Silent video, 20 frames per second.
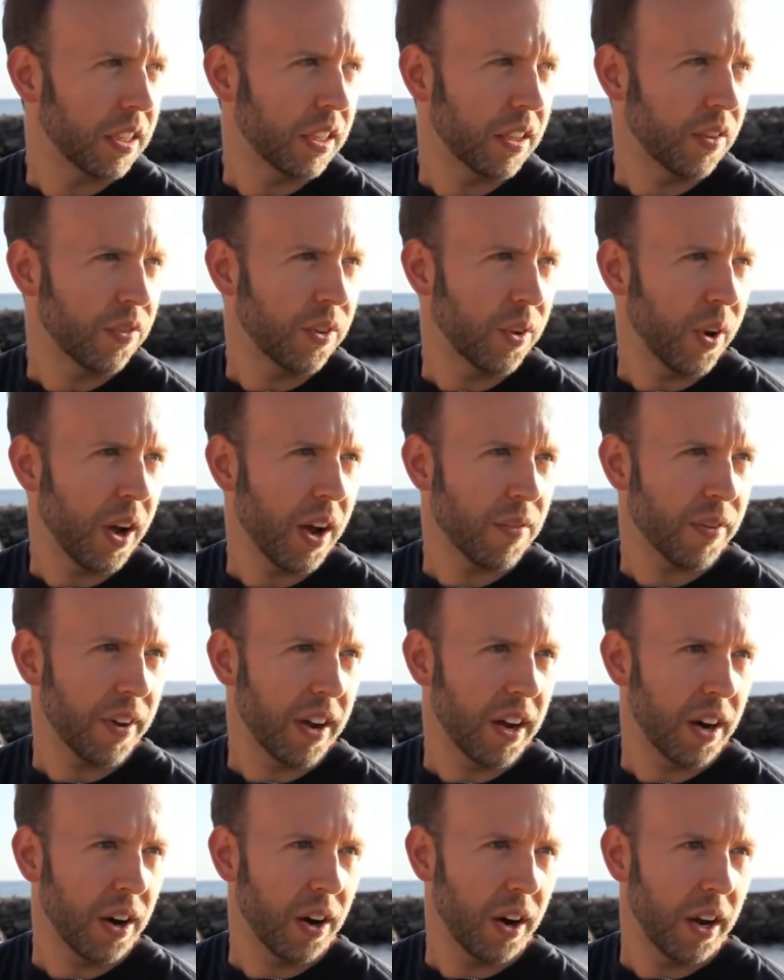If you have
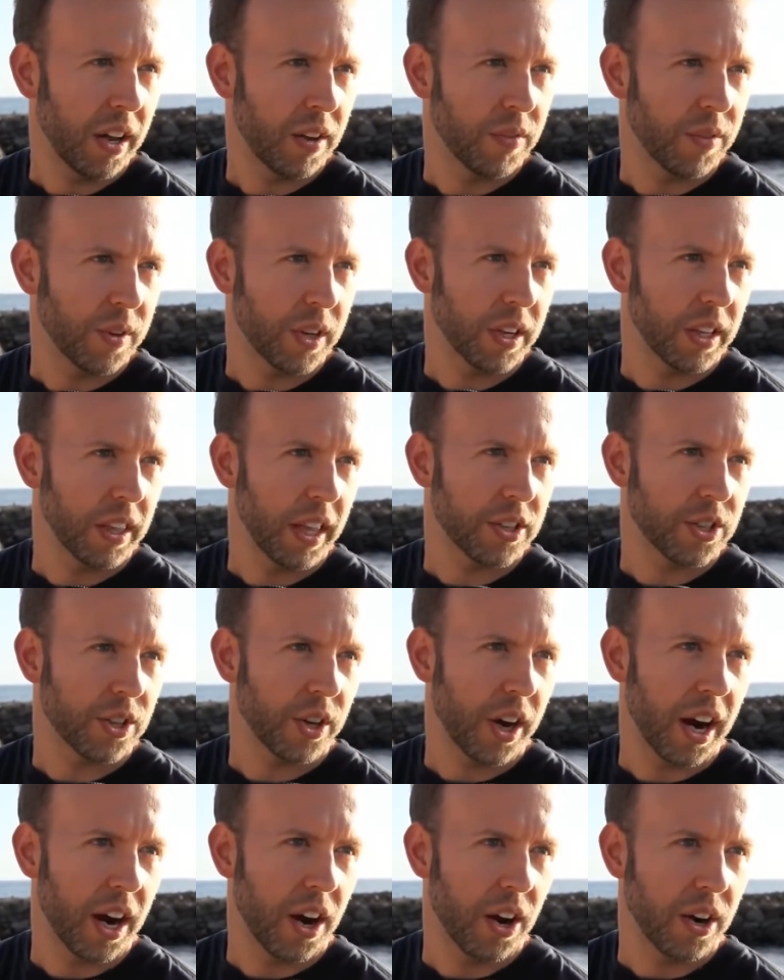hair, if you can let
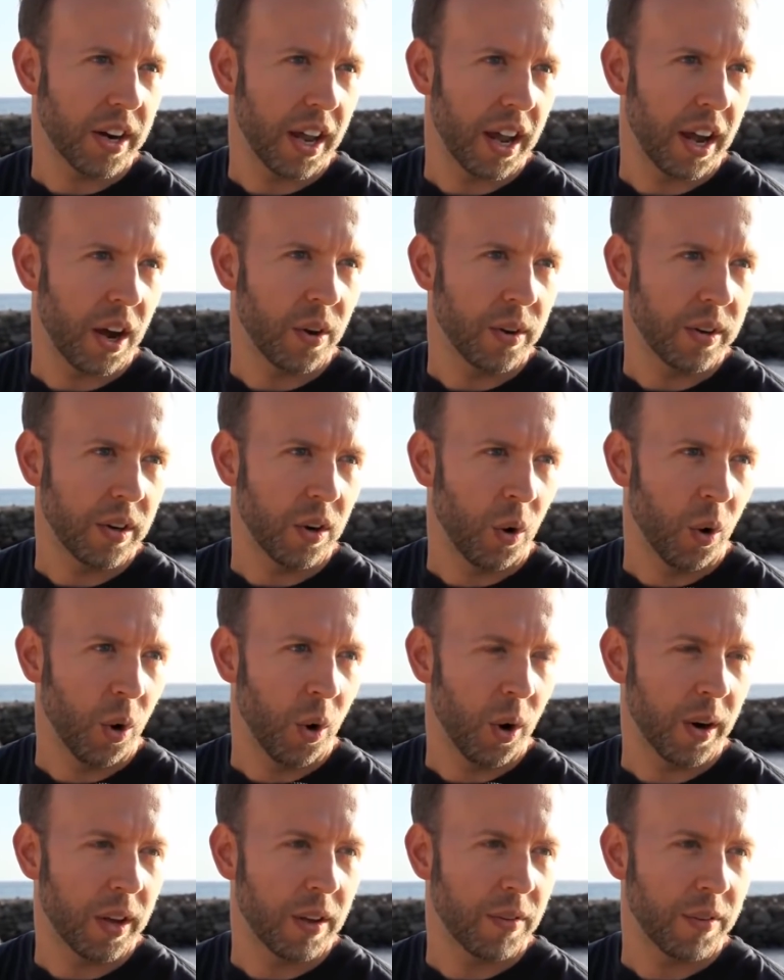your hair down,
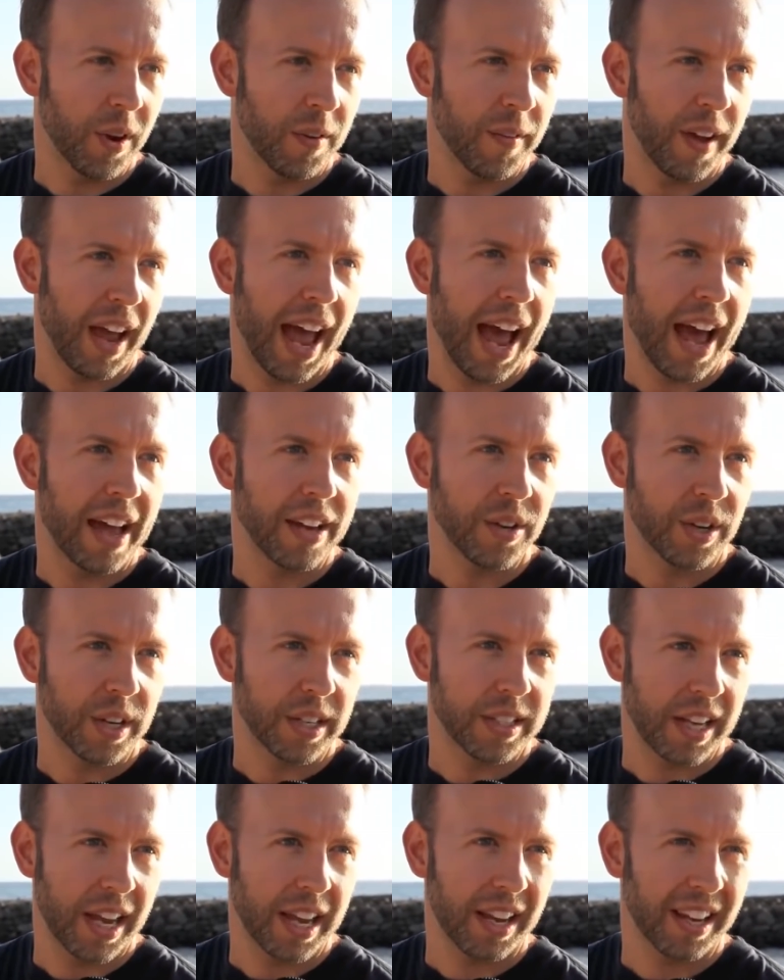or if you have a hat, you
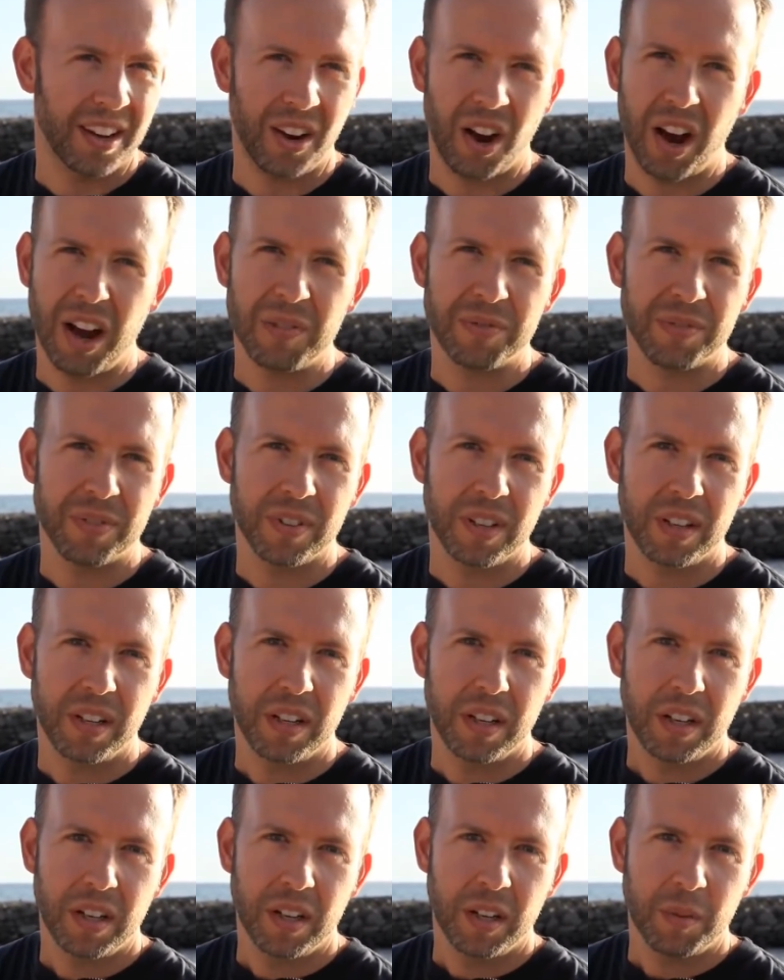can take it off.
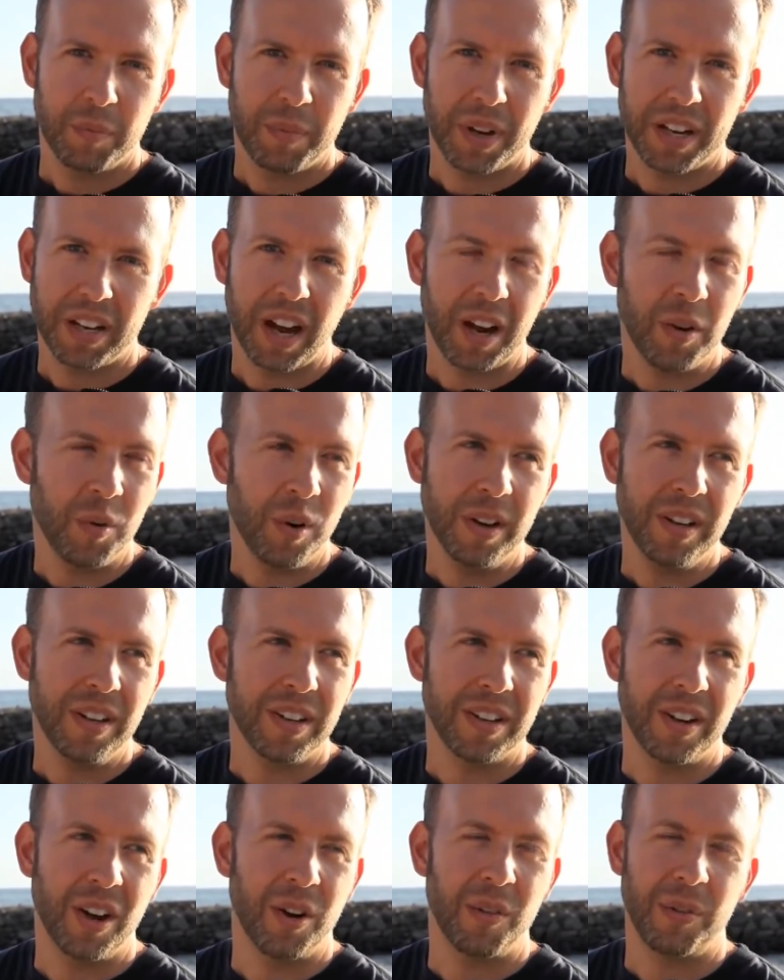But I want you
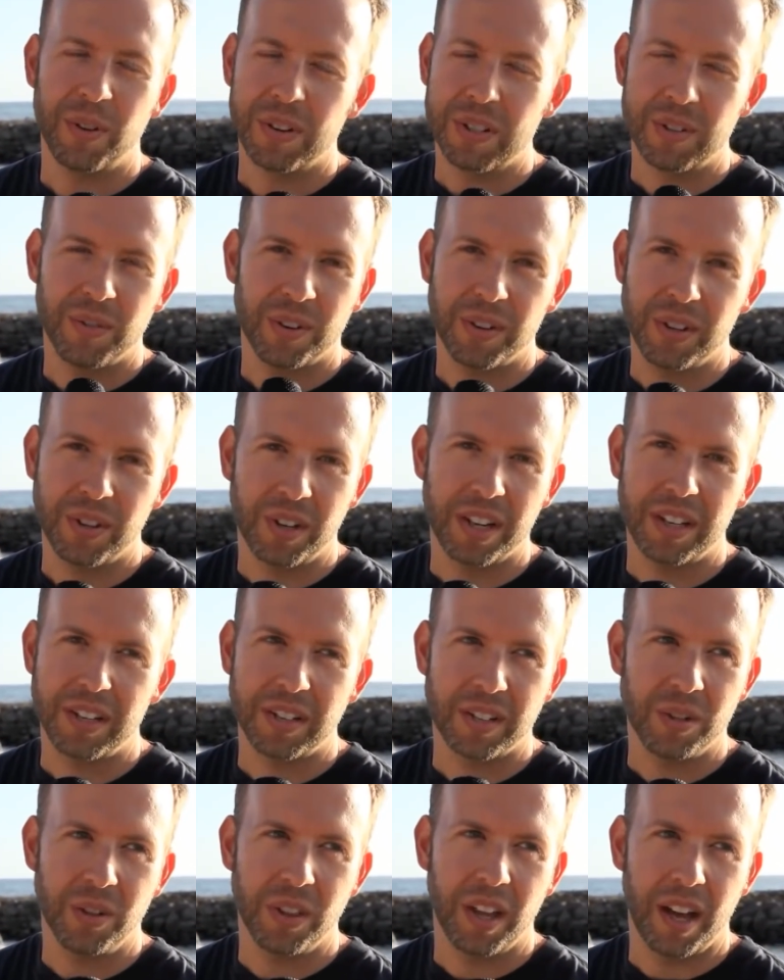to know, first of all, you can
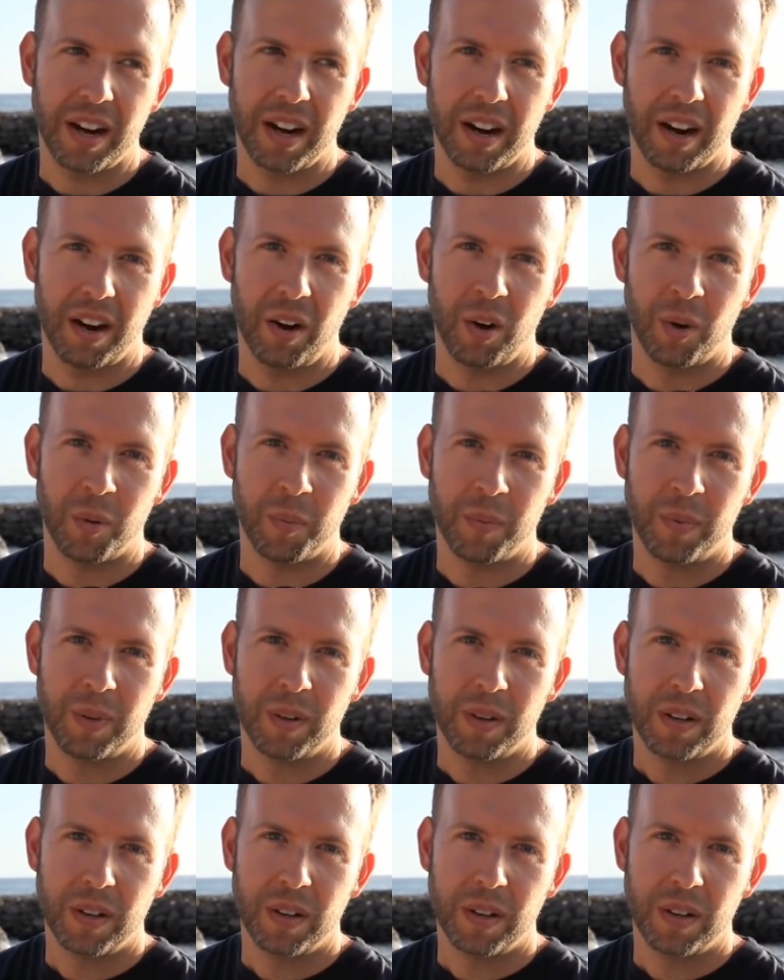do that at home.